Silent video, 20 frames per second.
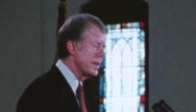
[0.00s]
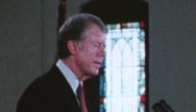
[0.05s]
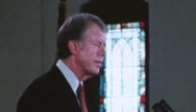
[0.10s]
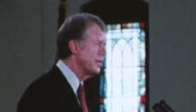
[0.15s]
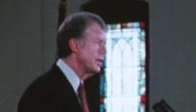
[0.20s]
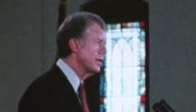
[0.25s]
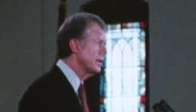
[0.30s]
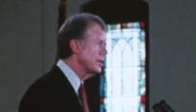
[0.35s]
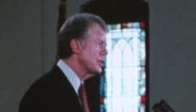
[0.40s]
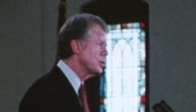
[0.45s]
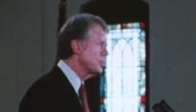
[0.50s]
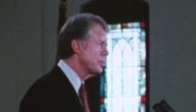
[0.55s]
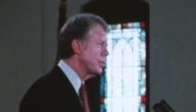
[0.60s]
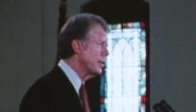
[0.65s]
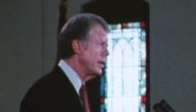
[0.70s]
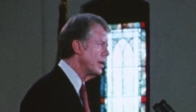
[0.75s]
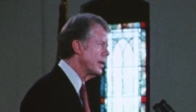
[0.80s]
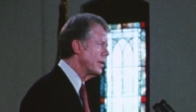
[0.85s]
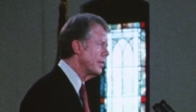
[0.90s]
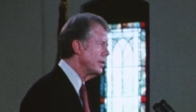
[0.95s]
the further
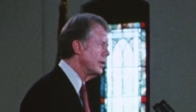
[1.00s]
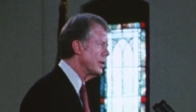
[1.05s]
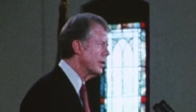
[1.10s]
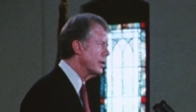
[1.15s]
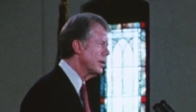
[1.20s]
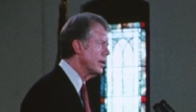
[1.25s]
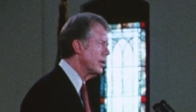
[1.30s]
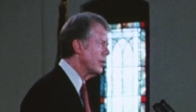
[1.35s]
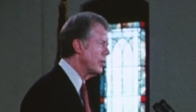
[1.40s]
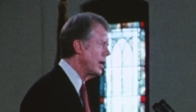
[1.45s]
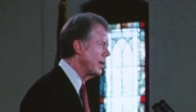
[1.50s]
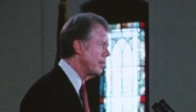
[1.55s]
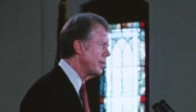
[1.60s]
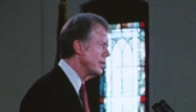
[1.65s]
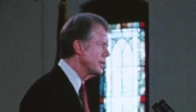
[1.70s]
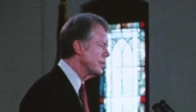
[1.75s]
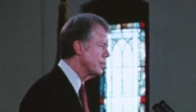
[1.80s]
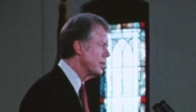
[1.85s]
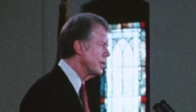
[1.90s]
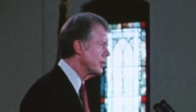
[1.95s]
spread of nuclear
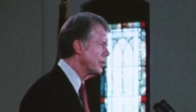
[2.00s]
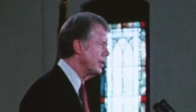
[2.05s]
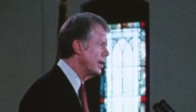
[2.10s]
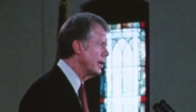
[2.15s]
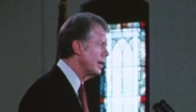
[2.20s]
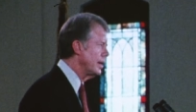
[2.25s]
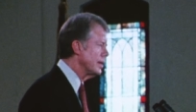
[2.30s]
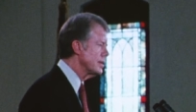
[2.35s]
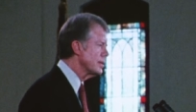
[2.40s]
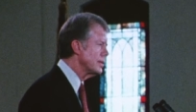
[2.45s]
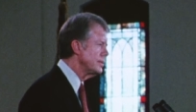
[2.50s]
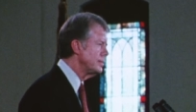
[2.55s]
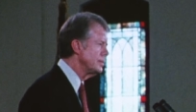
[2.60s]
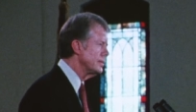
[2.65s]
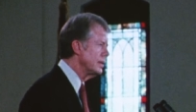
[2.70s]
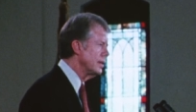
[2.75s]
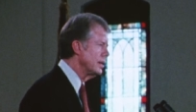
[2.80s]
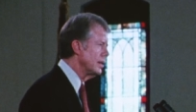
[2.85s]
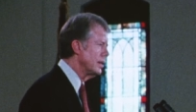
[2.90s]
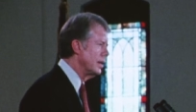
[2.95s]
weapons between us
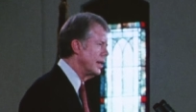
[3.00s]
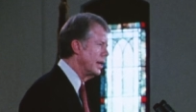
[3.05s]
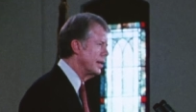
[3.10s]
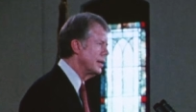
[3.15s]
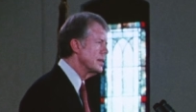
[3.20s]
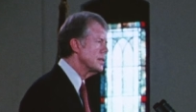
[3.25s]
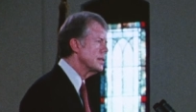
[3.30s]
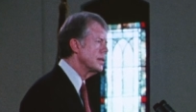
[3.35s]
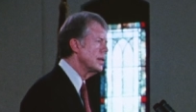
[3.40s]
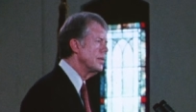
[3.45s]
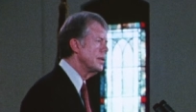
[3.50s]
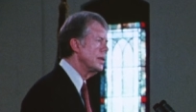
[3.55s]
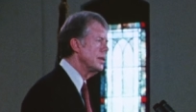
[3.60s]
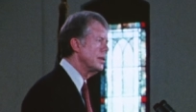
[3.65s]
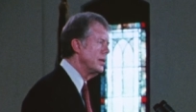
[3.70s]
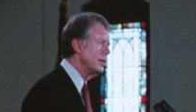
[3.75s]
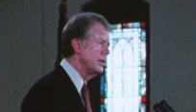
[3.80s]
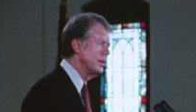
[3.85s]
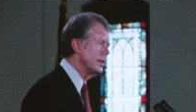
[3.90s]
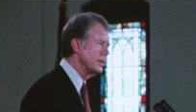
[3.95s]
and the
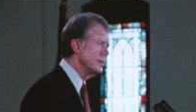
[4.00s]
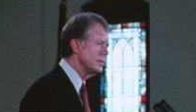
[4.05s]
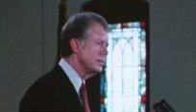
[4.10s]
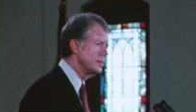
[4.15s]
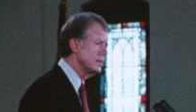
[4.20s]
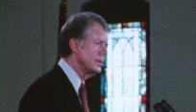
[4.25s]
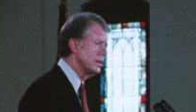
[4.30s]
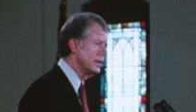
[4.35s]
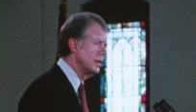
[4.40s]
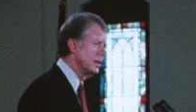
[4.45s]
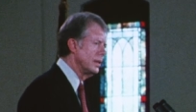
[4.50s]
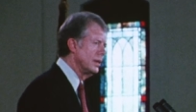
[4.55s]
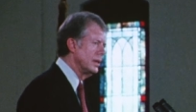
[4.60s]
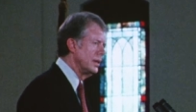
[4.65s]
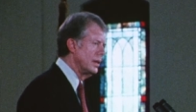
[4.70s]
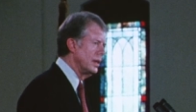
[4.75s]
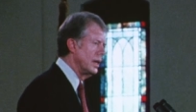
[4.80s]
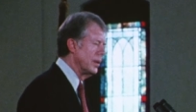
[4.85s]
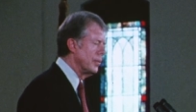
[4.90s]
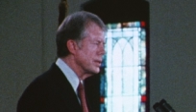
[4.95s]
Soviet Union,
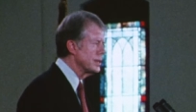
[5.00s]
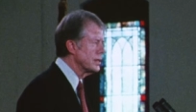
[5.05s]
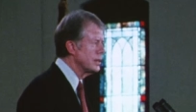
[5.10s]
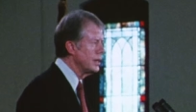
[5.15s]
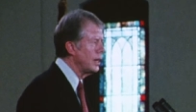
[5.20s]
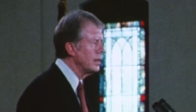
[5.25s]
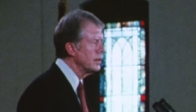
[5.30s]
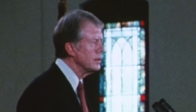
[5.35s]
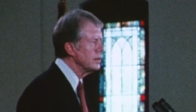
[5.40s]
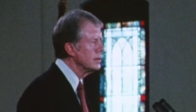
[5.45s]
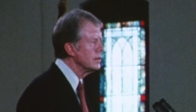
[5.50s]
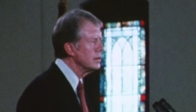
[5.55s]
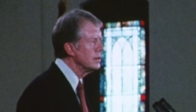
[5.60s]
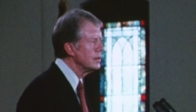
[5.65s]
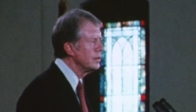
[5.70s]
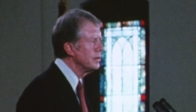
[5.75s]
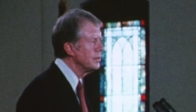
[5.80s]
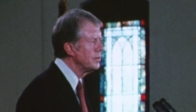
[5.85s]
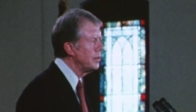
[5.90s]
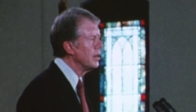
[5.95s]
and will set
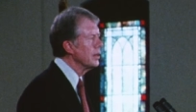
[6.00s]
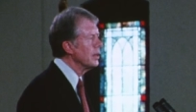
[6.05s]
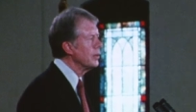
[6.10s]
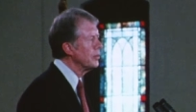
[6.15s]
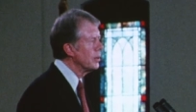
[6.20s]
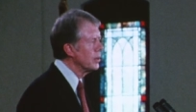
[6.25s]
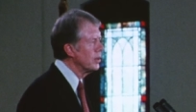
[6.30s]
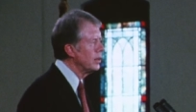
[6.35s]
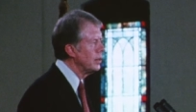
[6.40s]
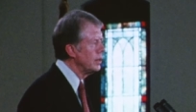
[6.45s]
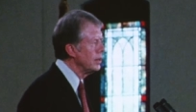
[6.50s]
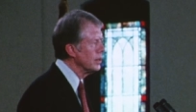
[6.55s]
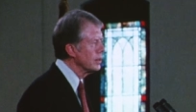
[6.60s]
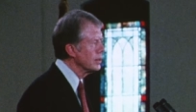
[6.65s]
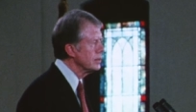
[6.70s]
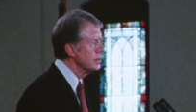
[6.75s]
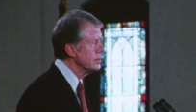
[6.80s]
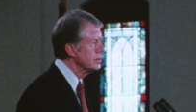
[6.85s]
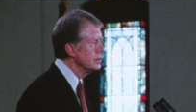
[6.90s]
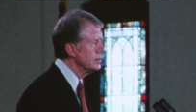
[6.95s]
for the
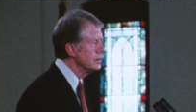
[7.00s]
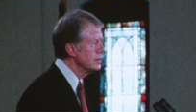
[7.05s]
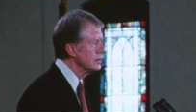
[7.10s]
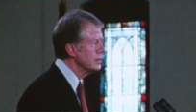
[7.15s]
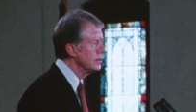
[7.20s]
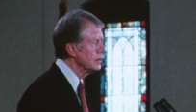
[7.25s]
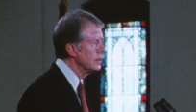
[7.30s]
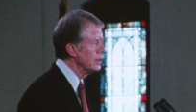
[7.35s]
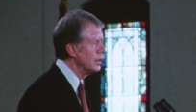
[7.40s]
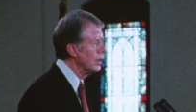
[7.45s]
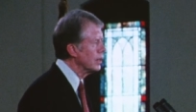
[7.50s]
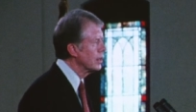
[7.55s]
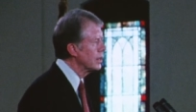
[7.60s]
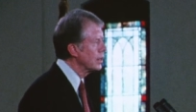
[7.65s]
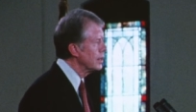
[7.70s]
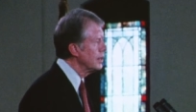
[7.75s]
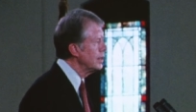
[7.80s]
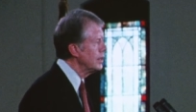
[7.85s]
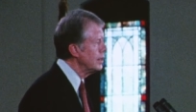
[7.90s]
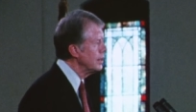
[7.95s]
world a
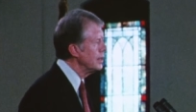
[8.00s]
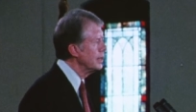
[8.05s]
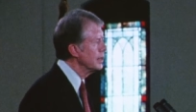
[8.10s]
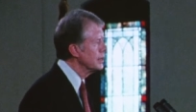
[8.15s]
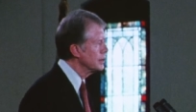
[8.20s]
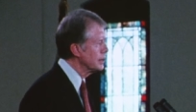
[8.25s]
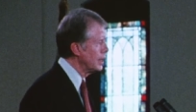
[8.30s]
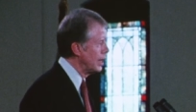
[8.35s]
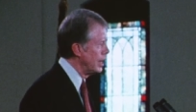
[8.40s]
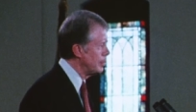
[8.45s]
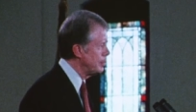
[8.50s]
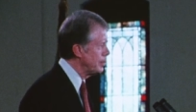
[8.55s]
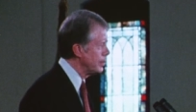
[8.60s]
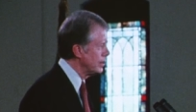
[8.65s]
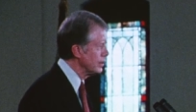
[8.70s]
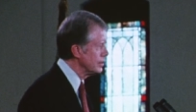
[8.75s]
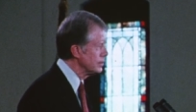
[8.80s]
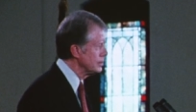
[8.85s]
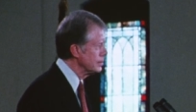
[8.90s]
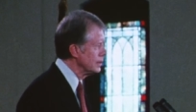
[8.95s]
clear
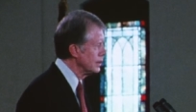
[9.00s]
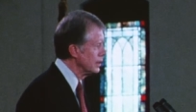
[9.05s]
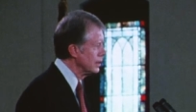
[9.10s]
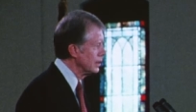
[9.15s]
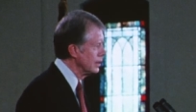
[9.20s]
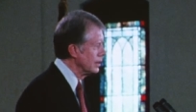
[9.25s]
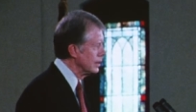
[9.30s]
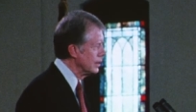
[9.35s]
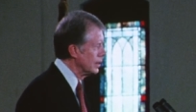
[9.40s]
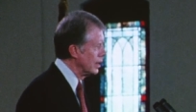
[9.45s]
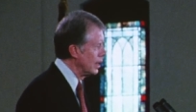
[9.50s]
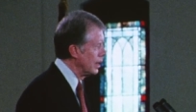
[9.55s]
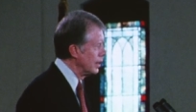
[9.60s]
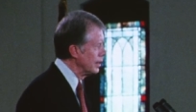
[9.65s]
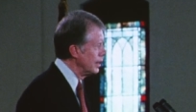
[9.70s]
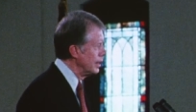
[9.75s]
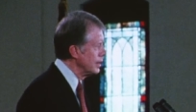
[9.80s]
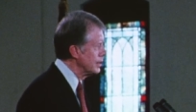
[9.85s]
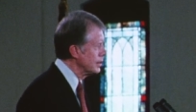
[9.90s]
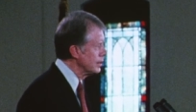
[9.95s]
example that
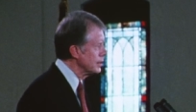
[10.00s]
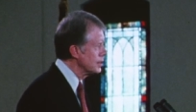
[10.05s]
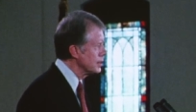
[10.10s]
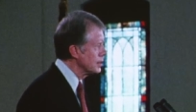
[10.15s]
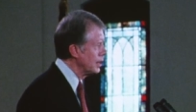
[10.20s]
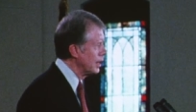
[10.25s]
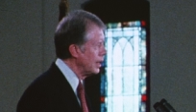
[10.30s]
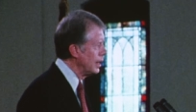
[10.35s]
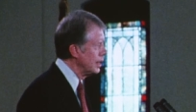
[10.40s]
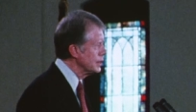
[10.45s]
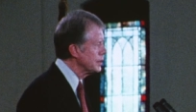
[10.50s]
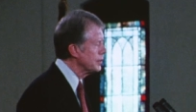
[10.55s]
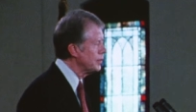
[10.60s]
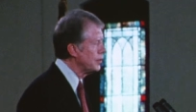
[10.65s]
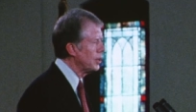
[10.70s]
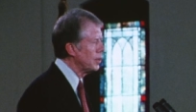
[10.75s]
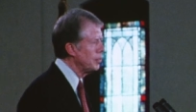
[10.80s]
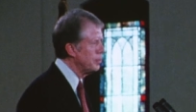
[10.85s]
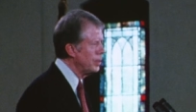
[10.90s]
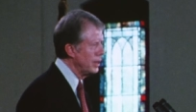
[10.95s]
our nation stands
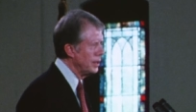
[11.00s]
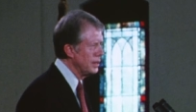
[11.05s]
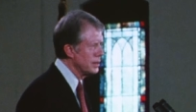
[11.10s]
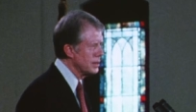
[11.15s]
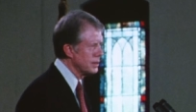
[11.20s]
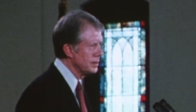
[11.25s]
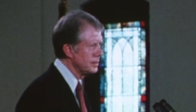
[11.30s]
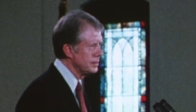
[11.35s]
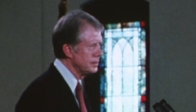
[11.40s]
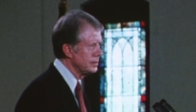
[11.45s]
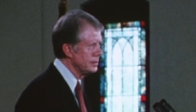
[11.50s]
for peace.